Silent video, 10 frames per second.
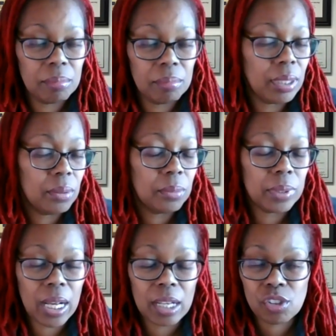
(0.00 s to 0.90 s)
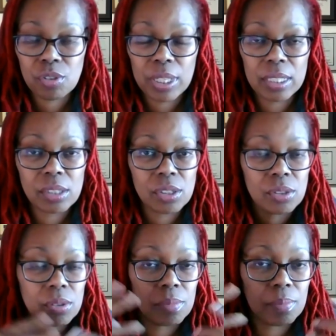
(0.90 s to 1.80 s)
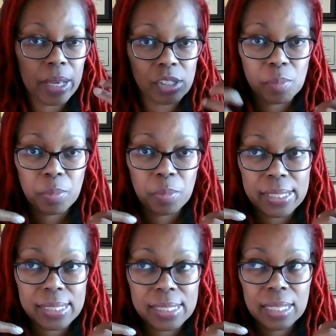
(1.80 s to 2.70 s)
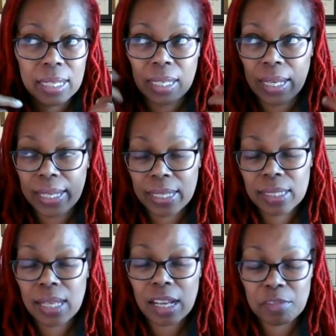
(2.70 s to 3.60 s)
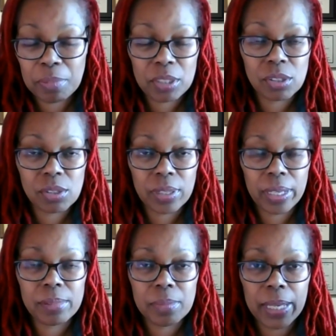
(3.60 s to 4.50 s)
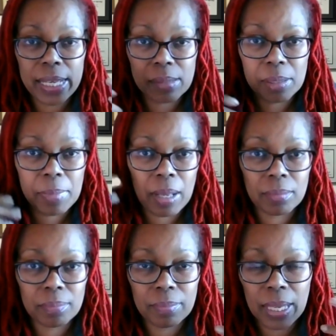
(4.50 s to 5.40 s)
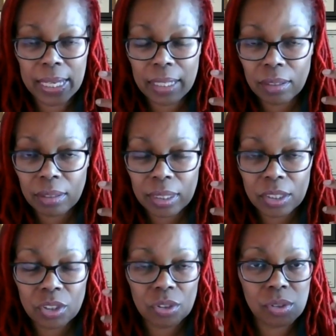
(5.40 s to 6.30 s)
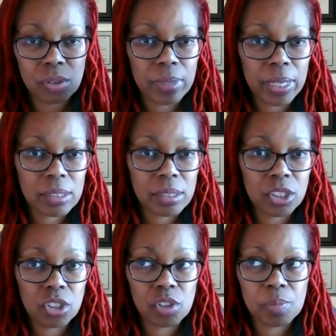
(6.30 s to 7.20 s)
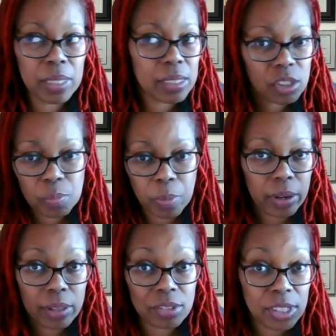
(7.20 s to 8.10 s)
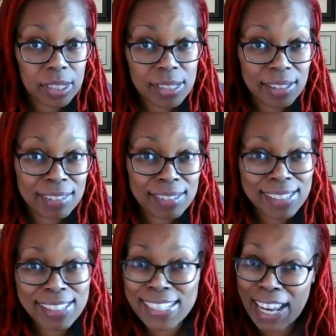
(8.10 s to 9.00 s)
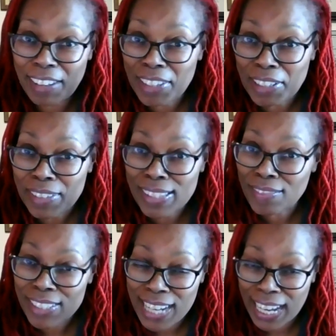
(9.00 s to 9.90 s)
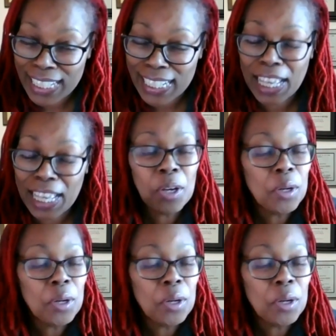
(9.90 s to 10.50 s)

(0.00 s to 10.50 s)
But we're not trained to manage the breast. I get a lot of patients who come to me asking about anal issues or rectal issues because it's part of their genitals. It's down there with the vagina.